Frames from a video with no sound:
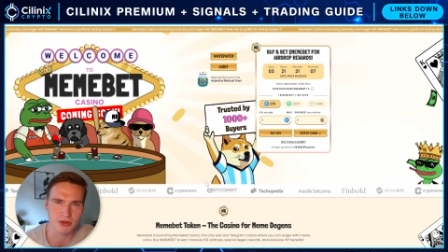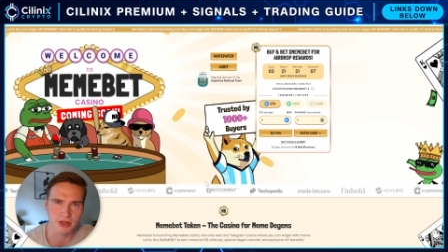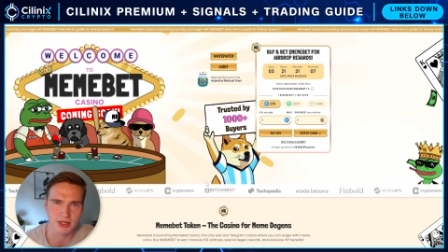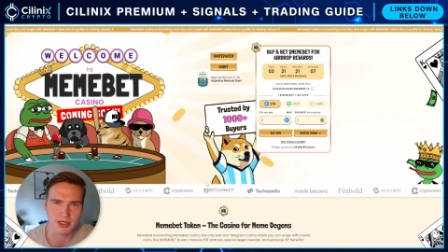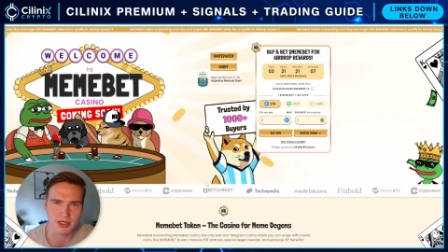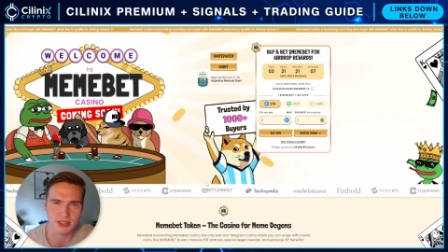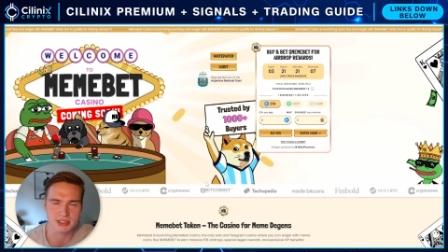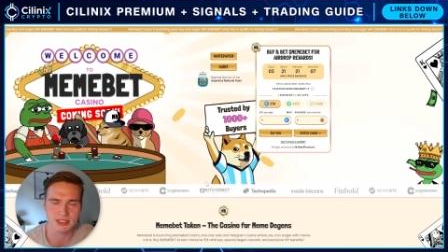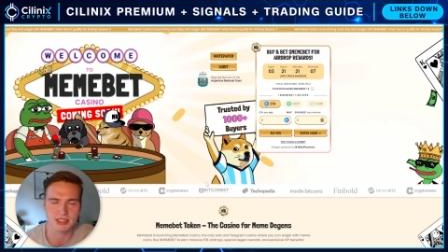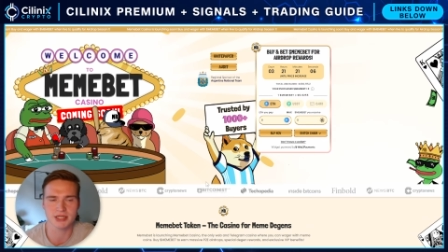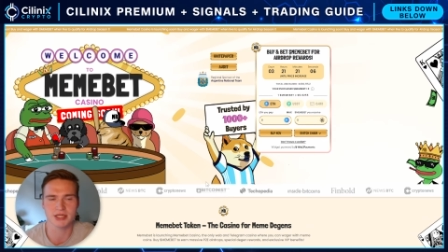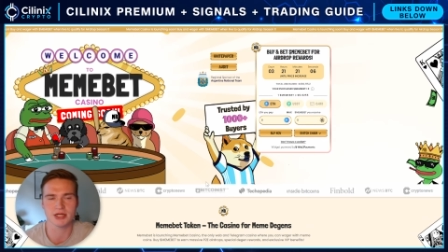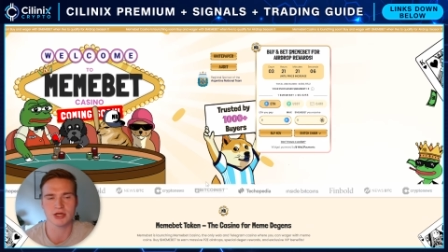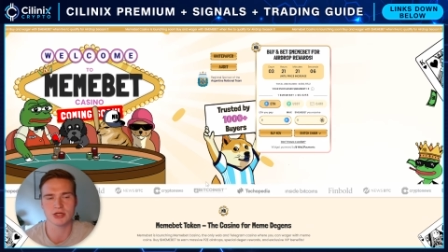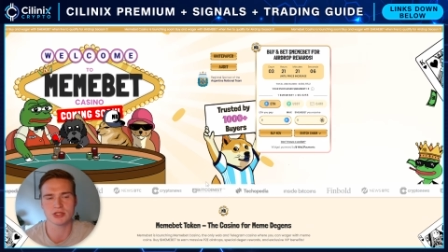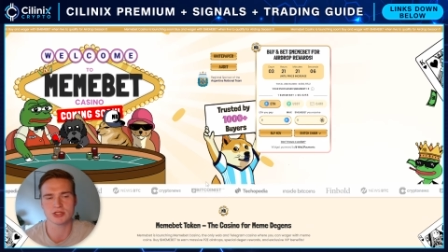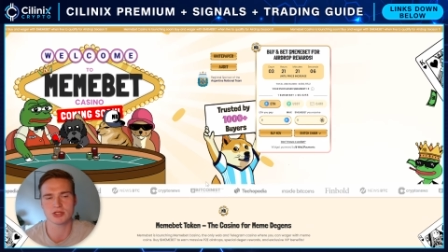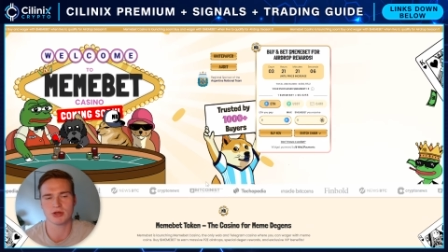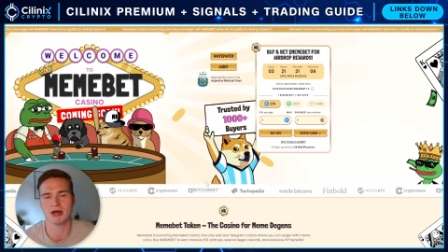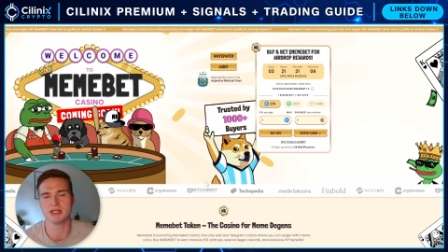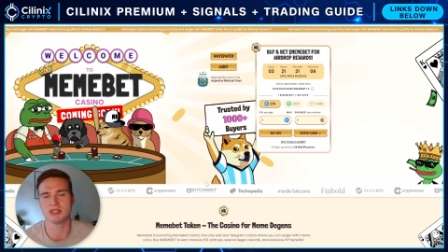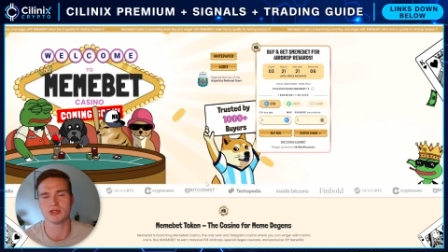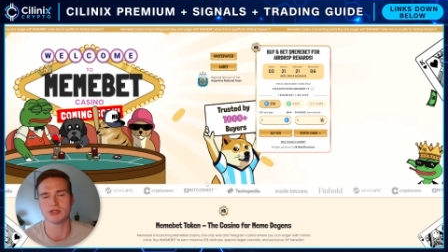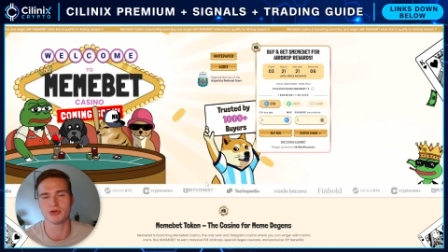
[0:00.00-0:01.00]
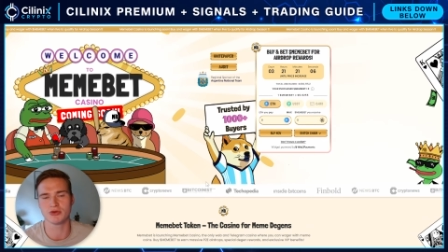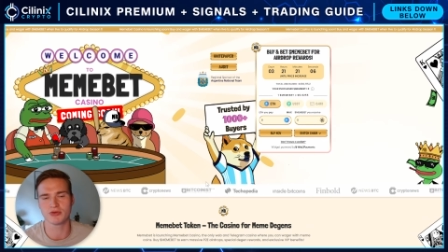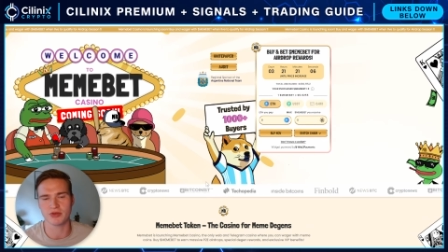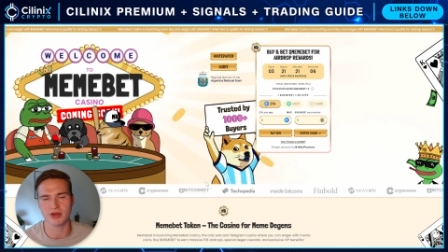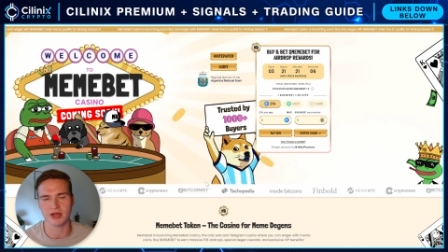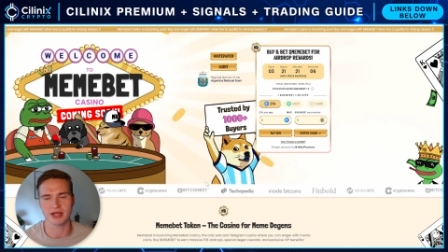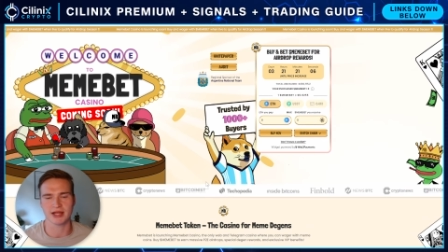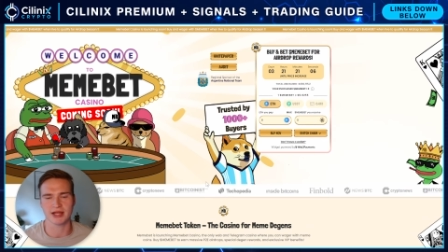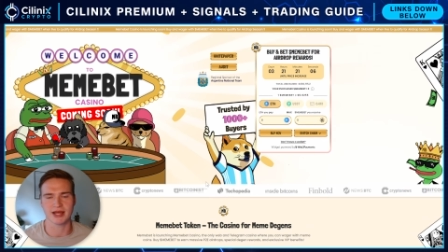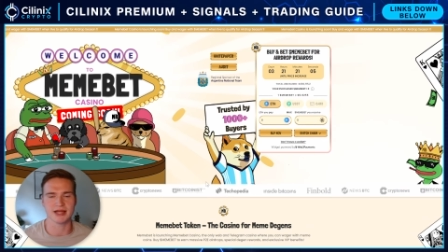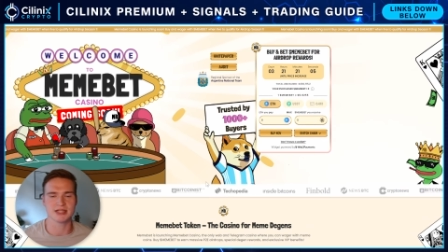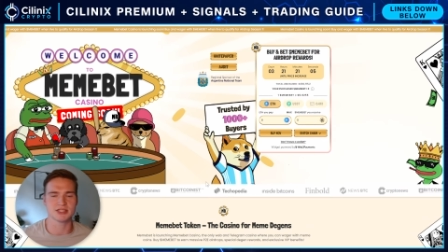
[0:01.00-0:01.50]
the casino. So I do
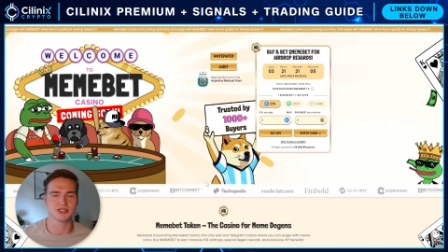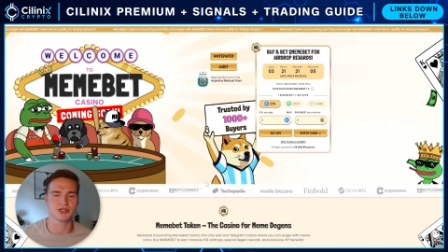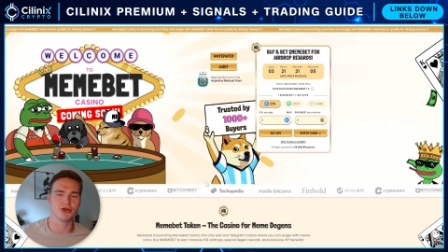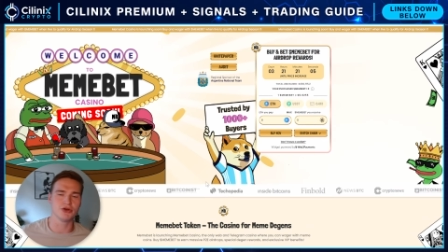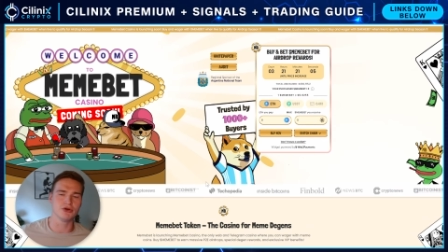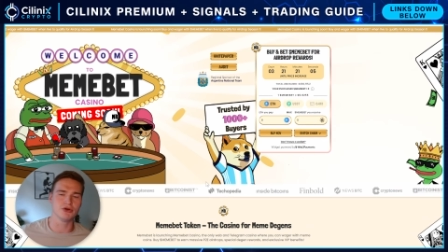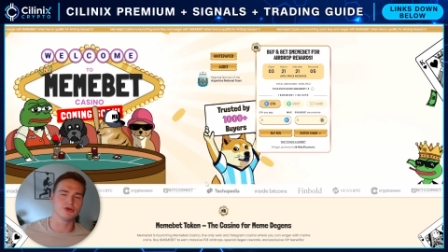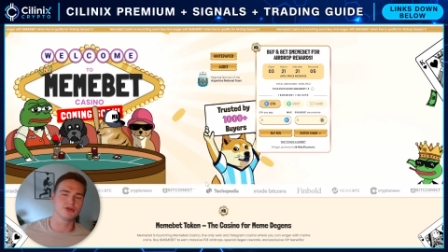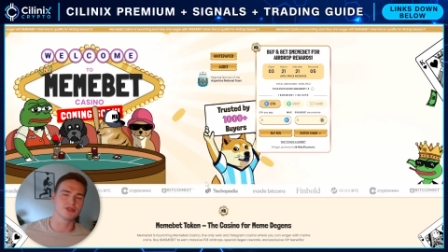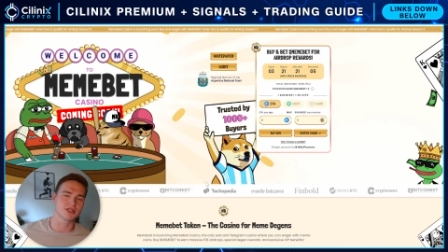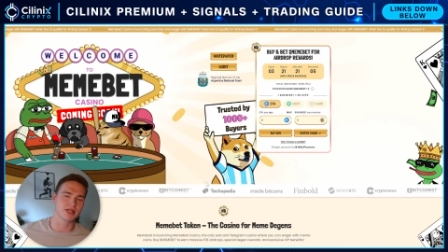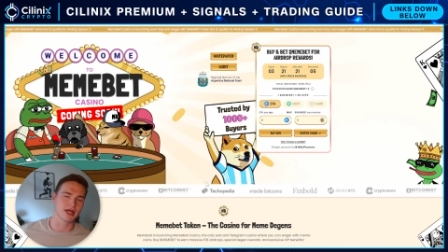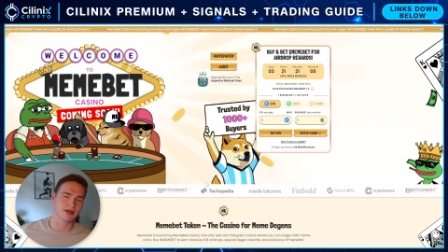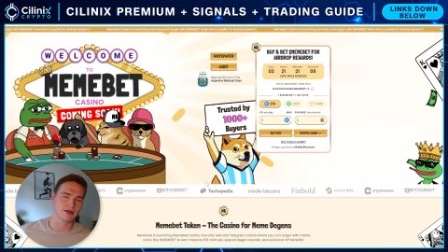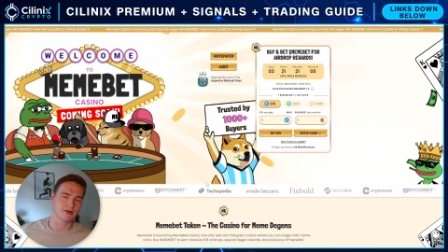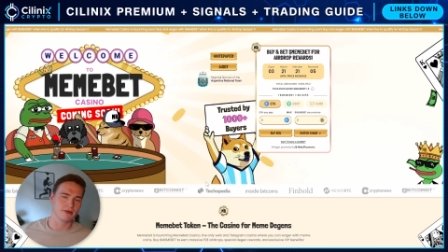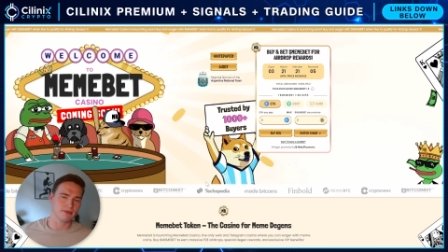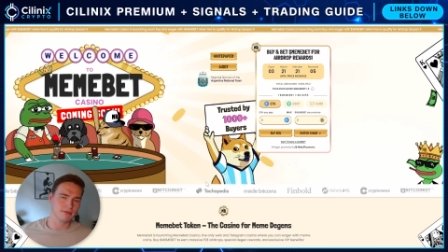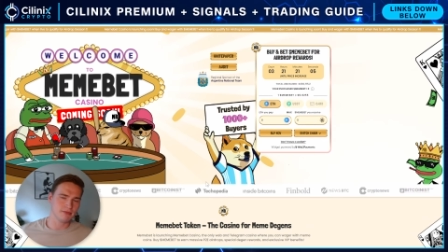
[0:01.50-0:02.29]
think it gets used. And